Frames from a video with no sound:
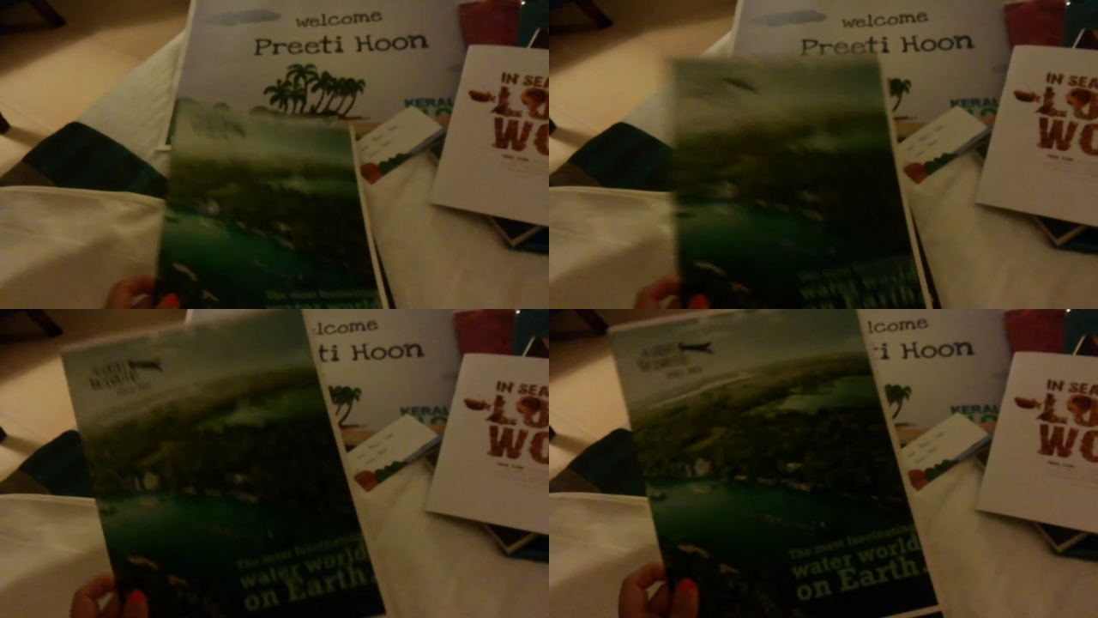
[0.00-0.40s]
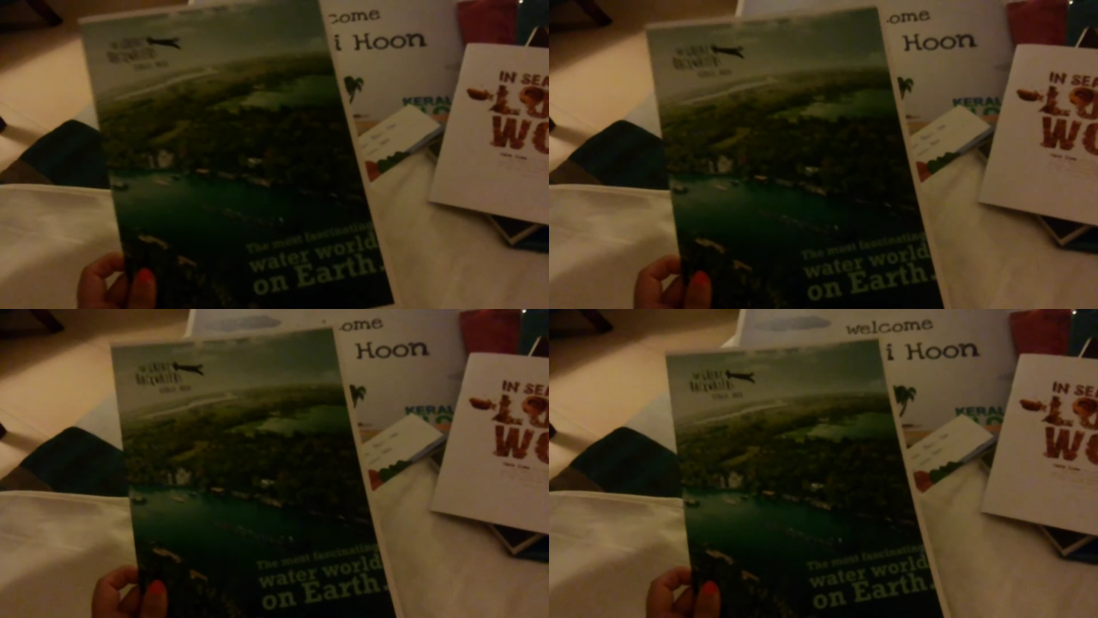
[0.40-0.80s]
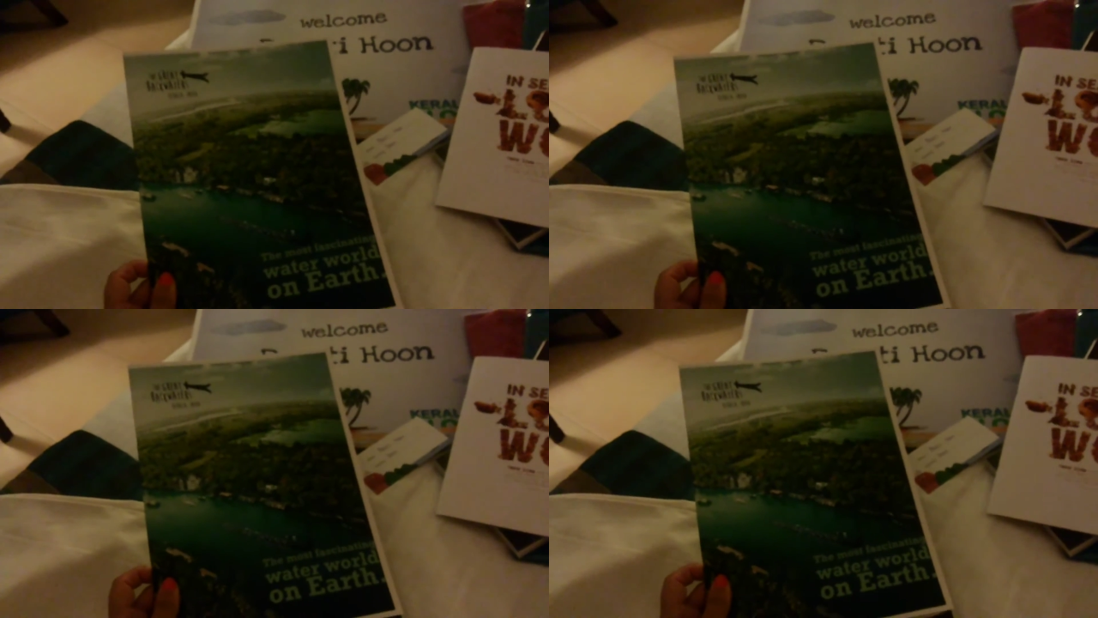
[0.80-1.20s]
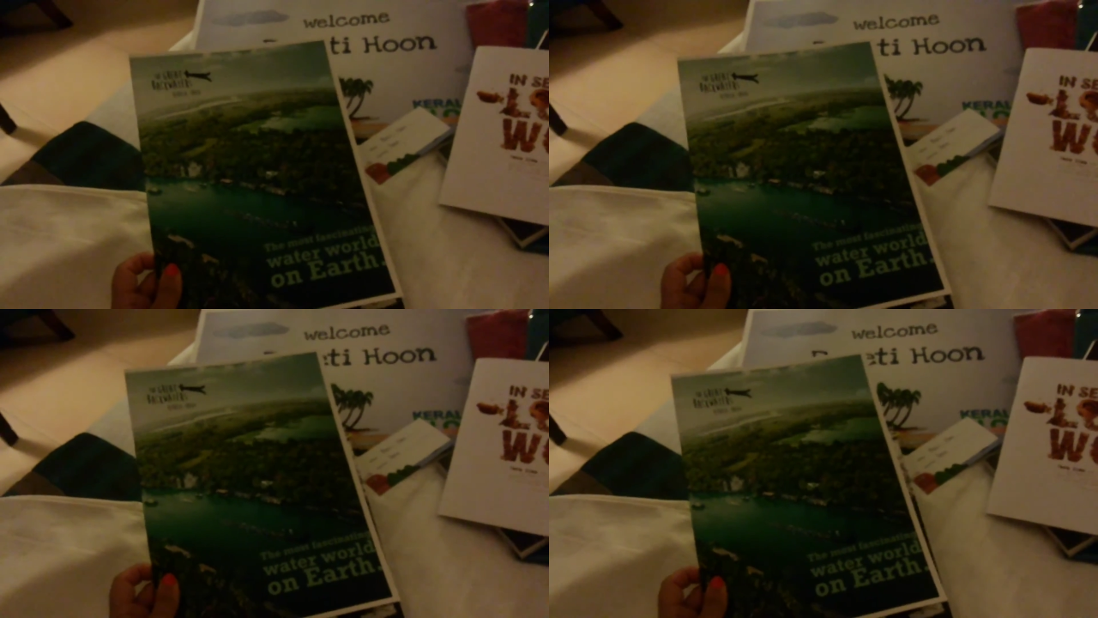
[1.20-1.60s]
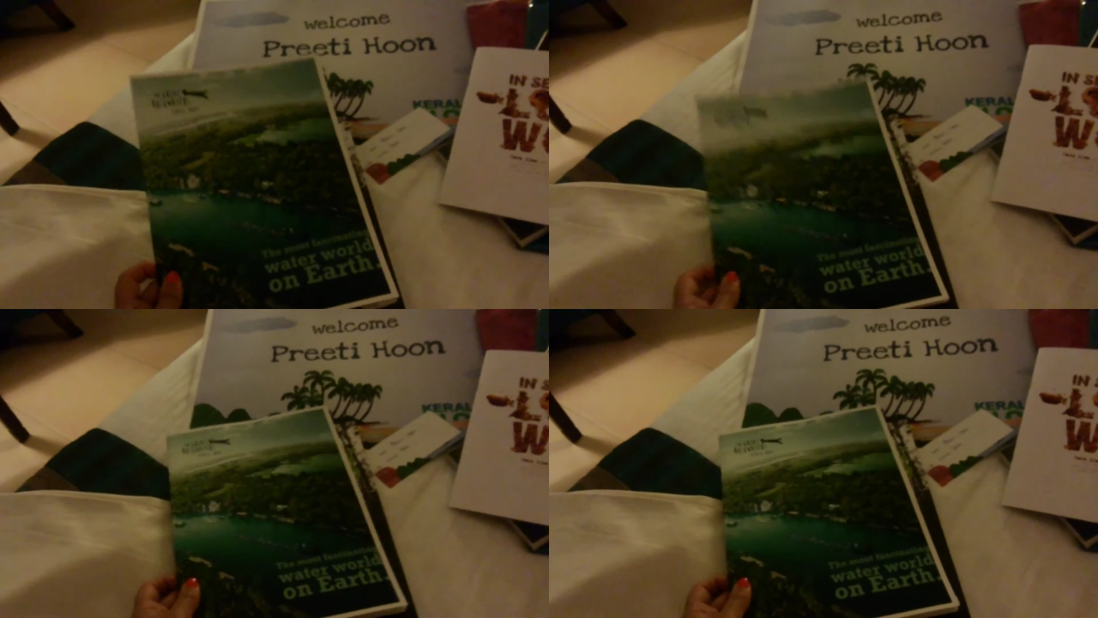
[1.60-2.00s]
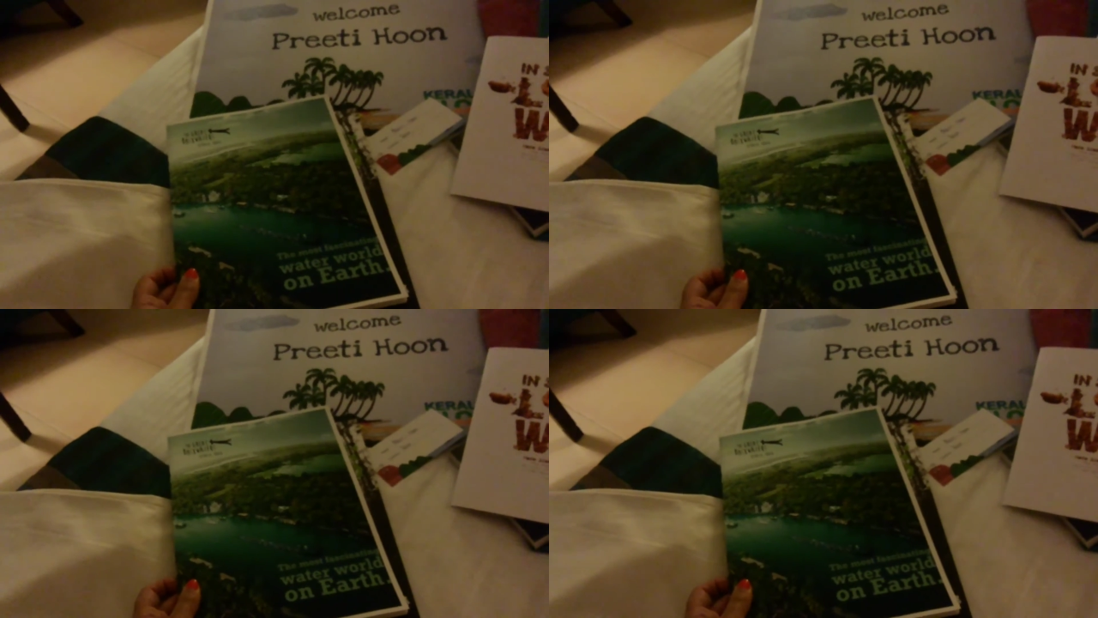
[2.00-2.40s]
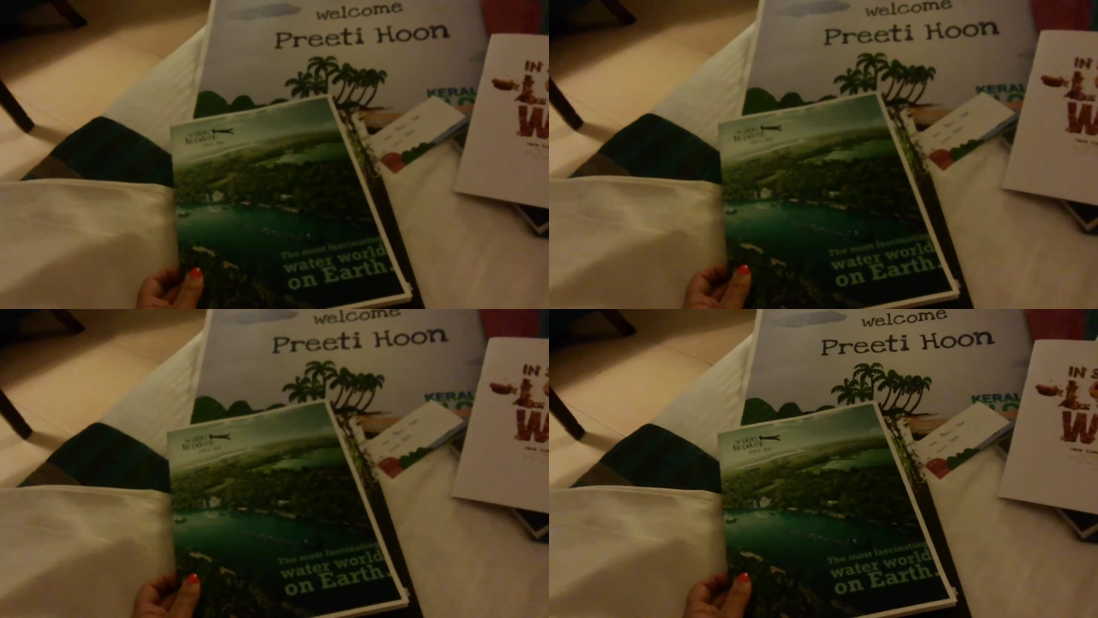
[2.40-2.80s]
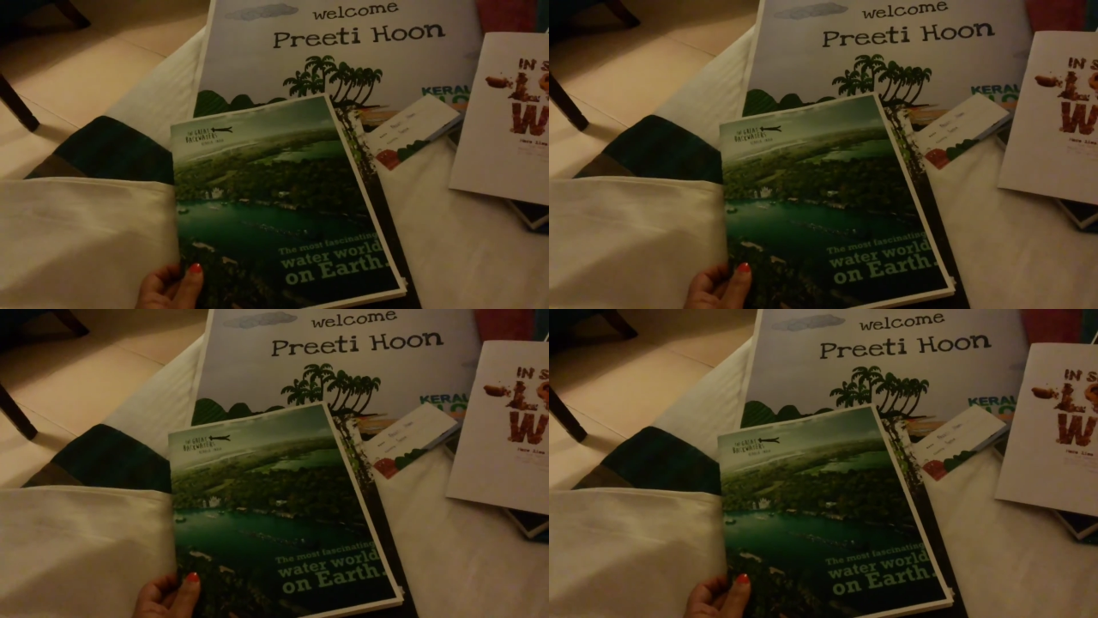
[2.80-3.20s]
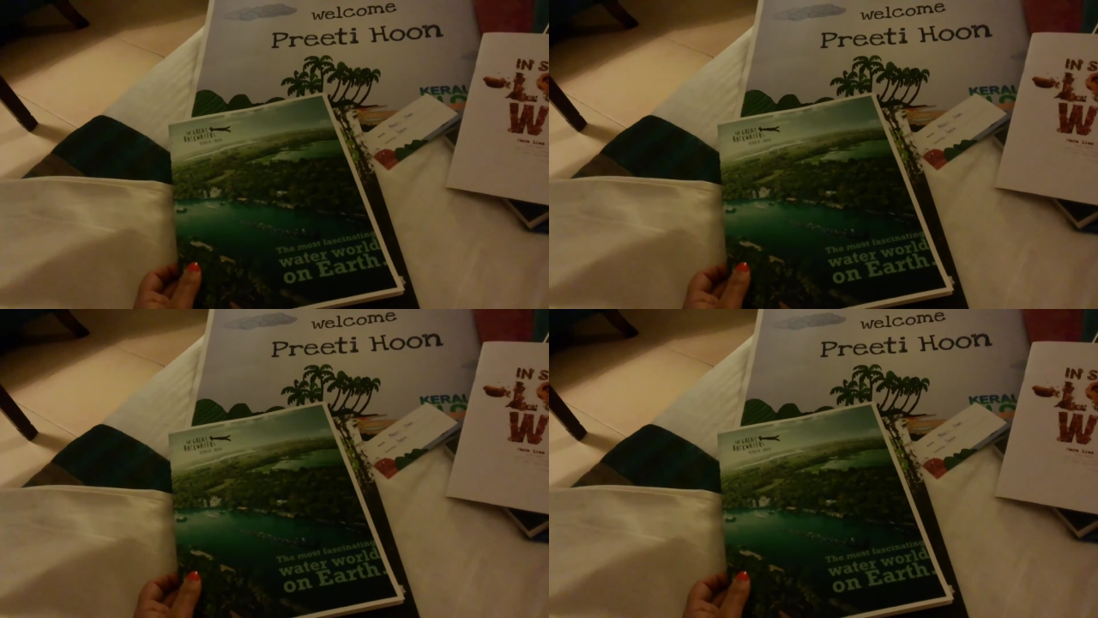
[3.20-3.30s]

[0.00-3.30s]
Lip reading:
Nobody's mouth can be seen.